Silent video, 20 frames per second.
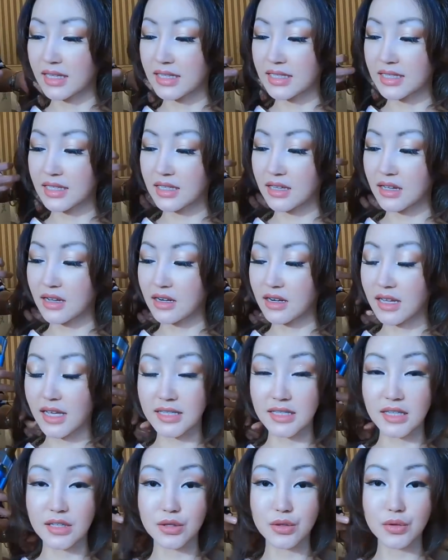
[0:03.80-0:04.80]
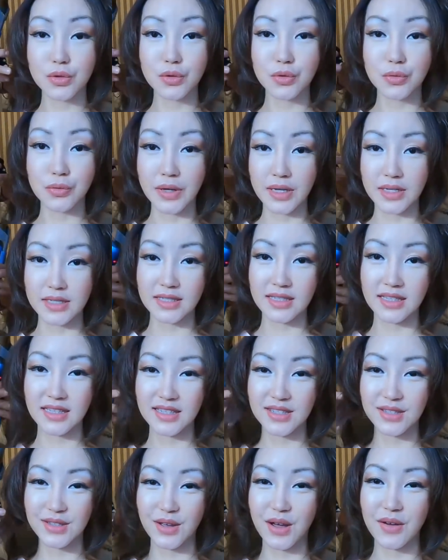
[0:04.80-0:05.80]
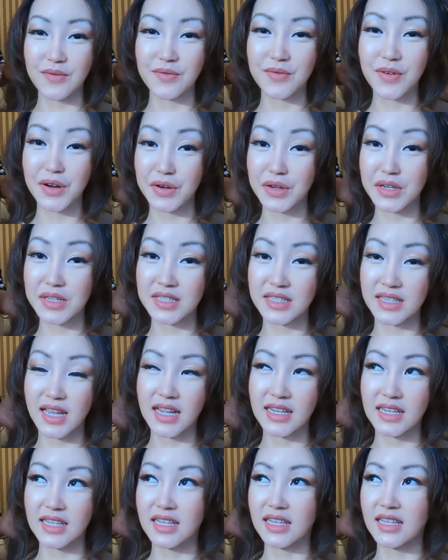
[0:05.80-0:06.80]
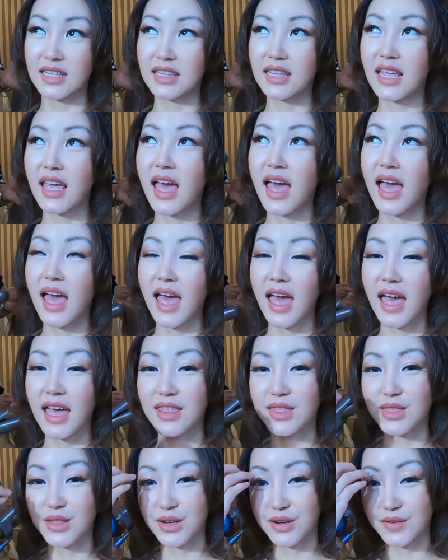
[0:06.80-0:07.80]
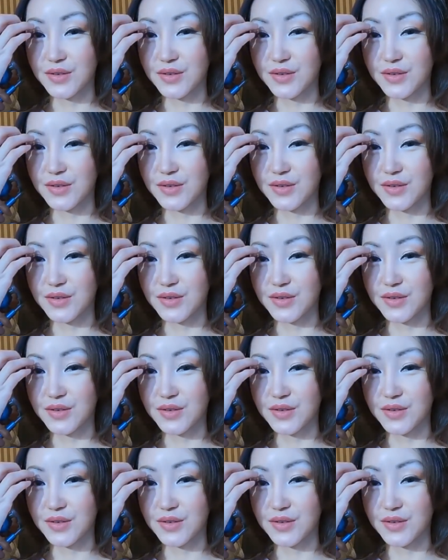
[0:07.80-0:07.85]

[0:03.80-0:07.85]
it's in a less than two weeks. So I'm very excited and